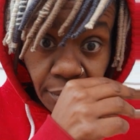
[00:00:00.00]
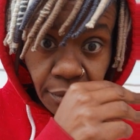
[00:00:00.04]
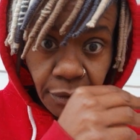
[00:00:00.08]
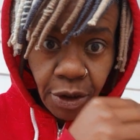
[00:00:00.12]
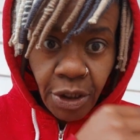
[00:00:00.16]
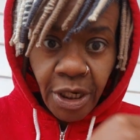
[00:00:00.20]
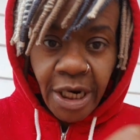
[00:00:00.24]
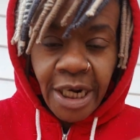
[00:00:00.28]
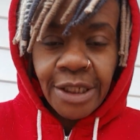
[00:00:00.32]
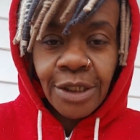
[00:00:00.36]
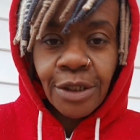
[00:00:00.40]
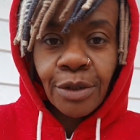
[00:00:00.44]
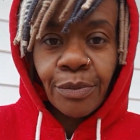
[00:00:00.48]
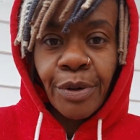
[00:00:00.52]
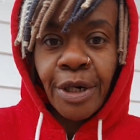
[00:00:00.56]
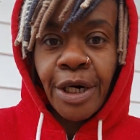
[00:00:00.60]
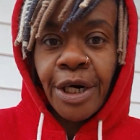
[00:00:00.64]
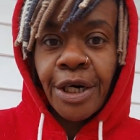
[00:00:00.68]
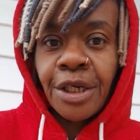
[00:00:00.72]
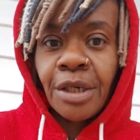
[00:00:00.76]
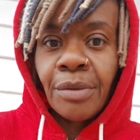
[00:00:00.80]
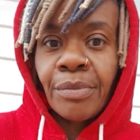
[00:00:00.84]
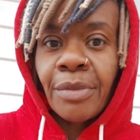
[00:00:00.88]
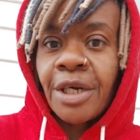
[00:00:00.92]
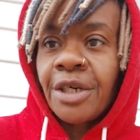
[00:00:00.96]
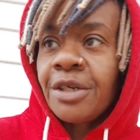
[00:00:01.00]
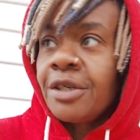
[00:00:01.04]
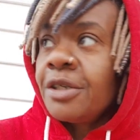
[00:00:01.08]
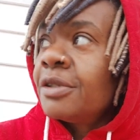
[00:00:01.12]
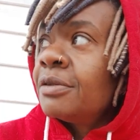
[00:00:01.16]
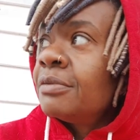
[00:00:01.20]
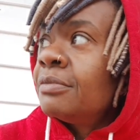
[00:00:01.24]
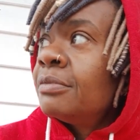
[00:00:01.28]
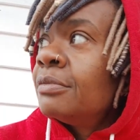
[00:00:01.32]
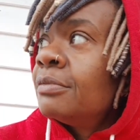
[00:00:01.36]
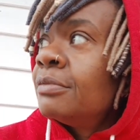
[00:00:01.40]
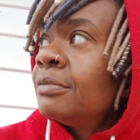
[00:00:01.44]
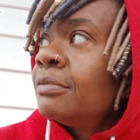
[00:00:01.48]
Crashed a party, met her.
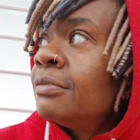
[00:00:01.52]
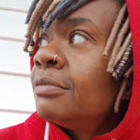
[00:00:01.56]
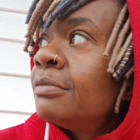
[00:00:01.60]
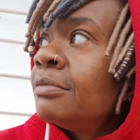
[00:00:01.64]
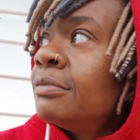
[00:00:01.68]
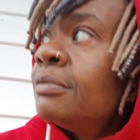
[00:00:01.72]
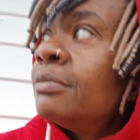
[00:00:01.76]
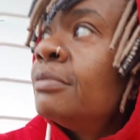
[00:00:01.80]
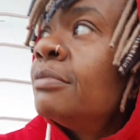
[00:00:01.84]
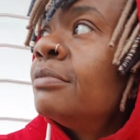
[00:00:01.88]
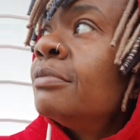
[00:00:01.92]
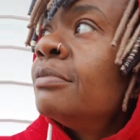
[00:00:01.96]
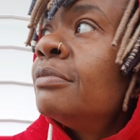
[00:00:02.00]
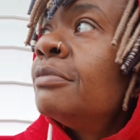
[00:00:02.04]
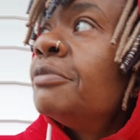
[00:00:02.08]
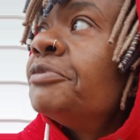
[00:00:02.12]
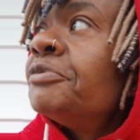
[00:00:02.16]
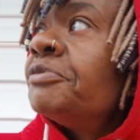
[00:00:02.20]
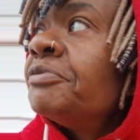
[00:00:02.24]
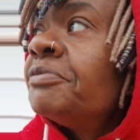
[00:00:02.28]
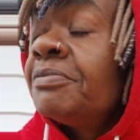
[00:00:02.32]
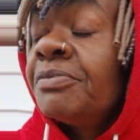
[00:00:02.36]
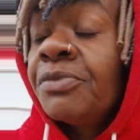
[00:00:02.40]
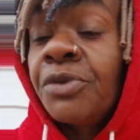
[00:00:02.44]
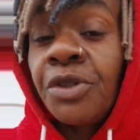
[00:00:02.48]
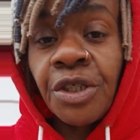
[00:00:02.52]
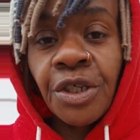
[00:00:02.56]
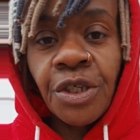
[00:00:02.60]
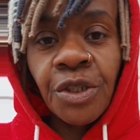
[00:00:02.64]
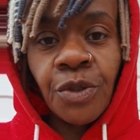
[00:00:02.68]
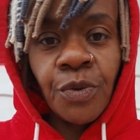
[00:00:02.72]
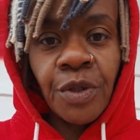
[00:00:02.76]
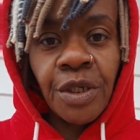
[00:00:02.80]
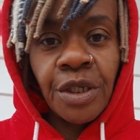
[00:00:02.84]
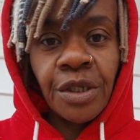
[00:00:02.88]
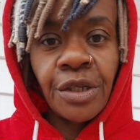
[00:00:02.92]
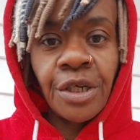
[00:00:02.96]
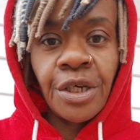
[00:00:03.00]
6
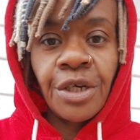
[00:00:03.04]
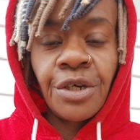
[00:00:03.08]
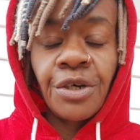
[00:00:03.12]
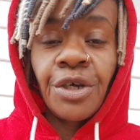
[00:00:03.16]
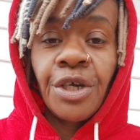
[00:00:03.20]
weeks later,